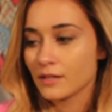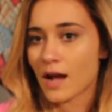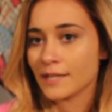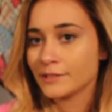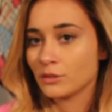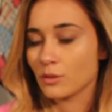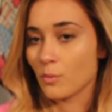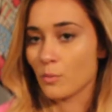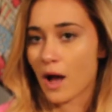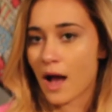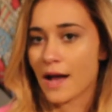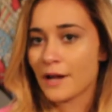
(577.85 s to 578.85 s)
I
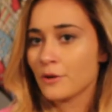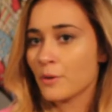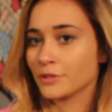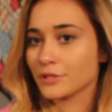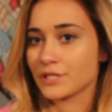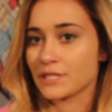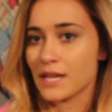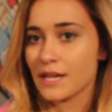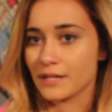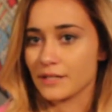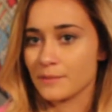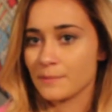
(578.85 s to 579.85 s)
don't
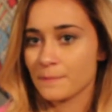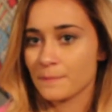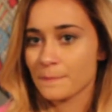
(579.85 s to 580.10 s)
understand.